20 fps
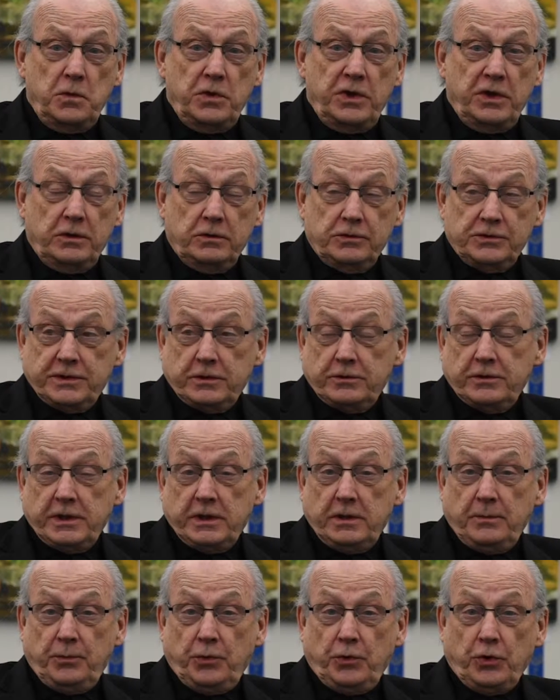Those are
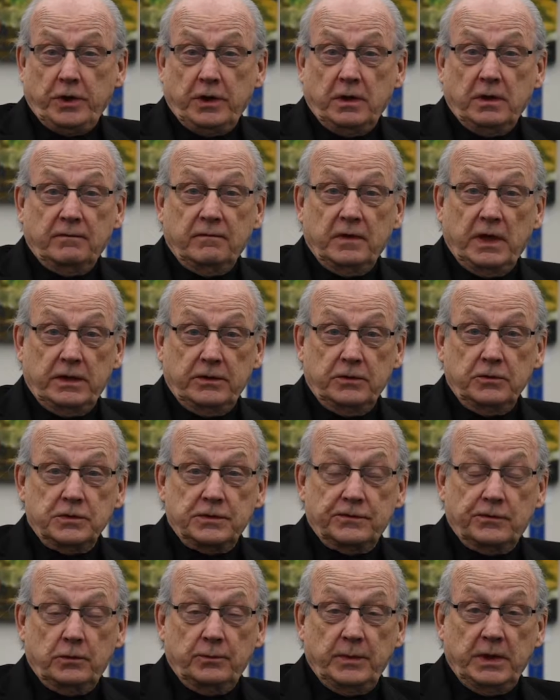the important
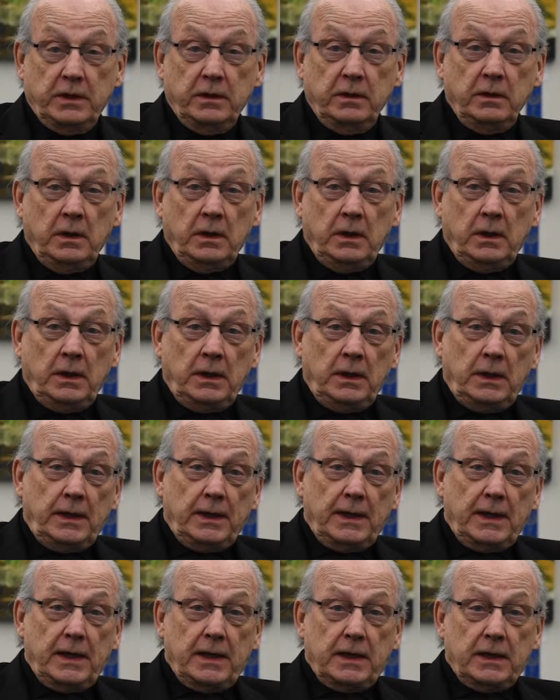values for me.
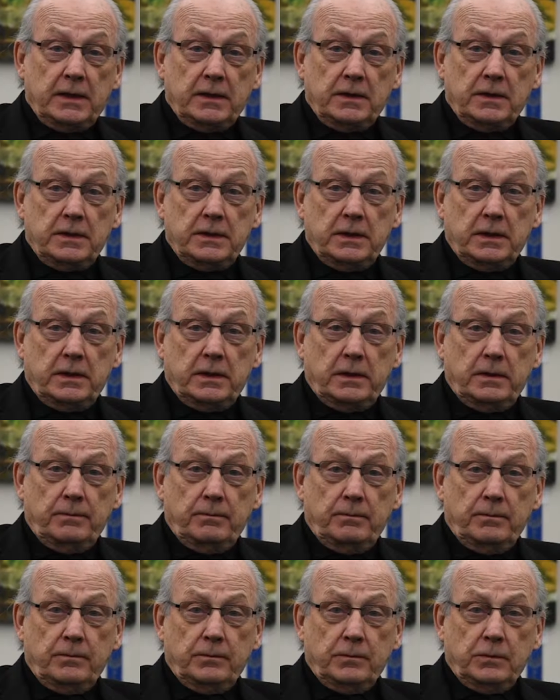And
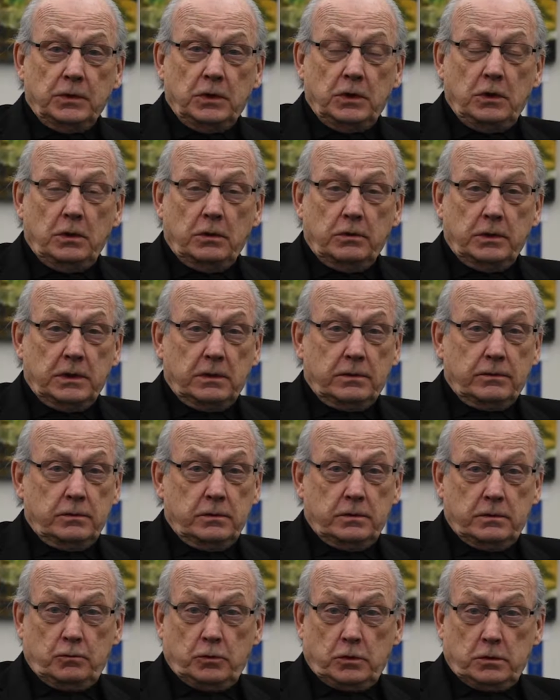going
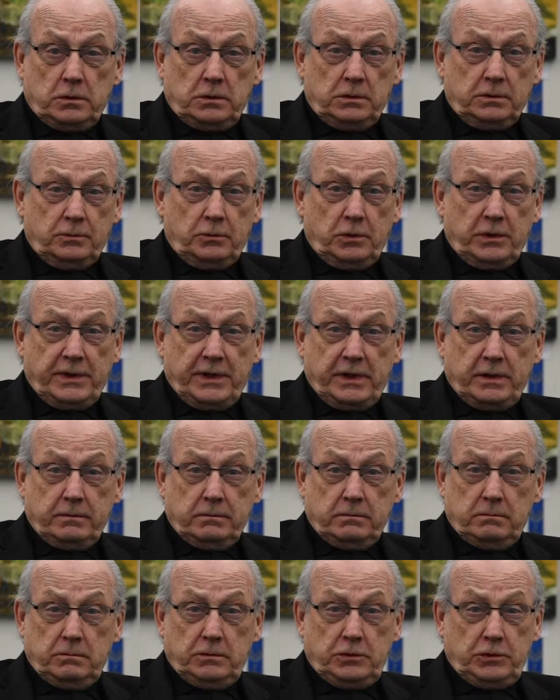through the world
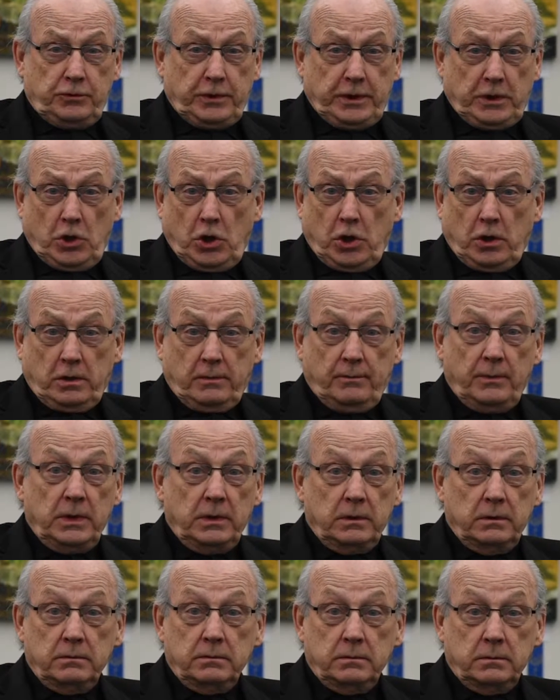without doing harm
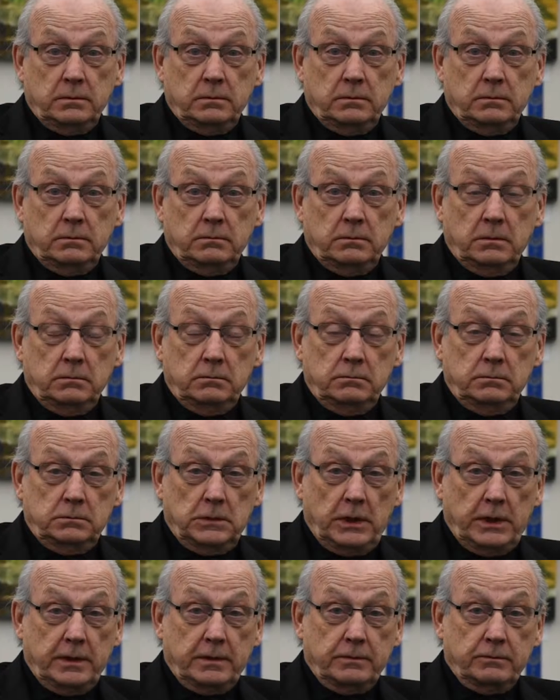
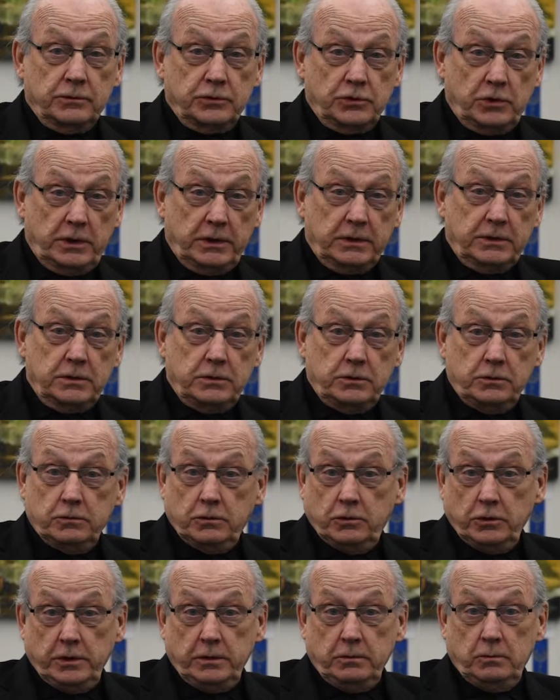and trying to do
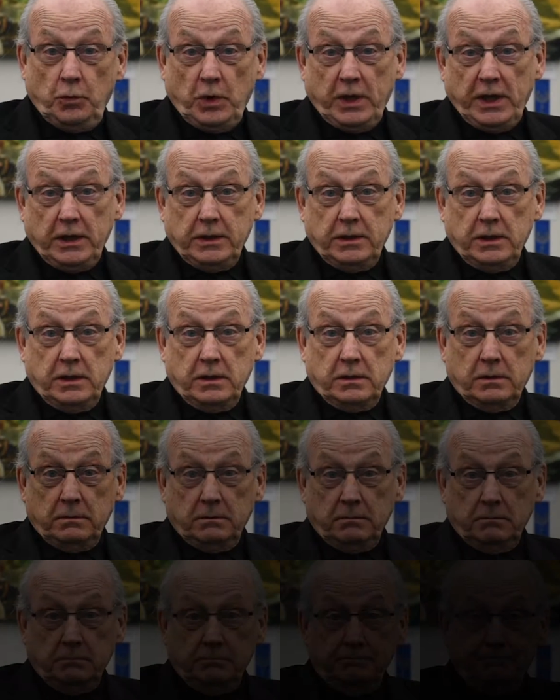good when I can.
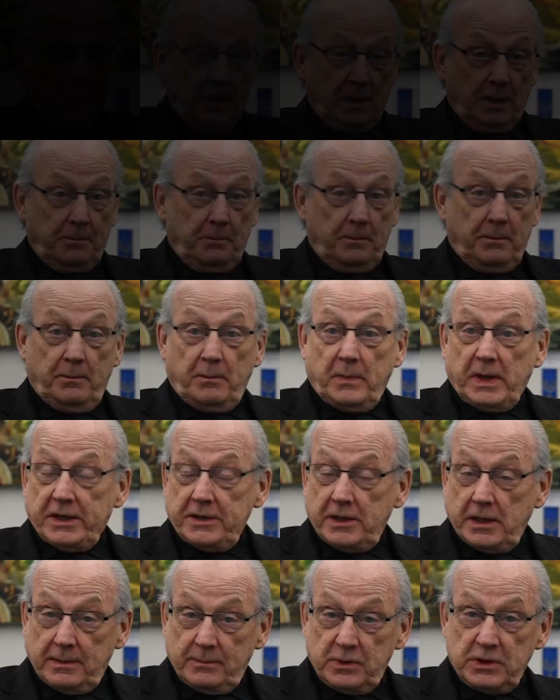My
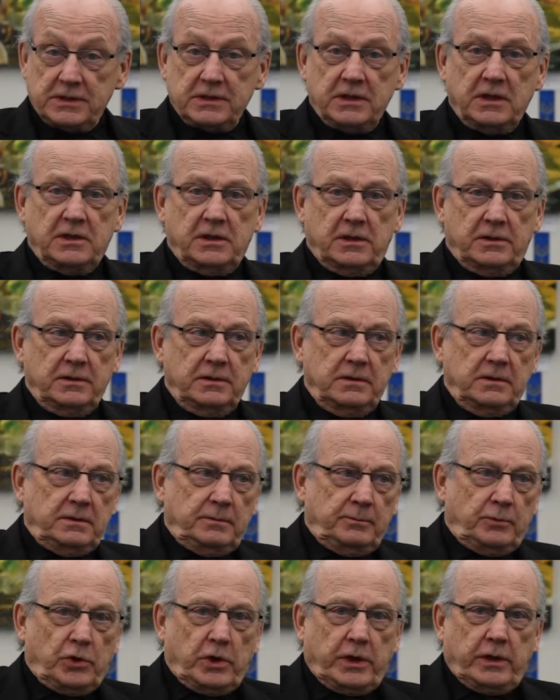name is Kit
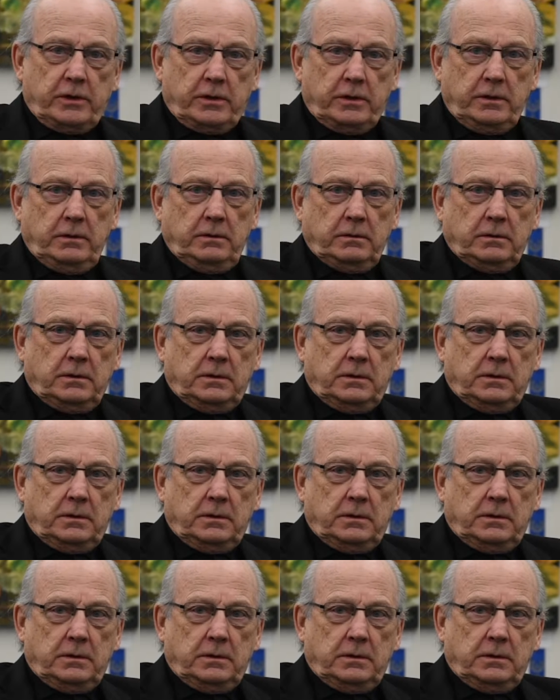Briner.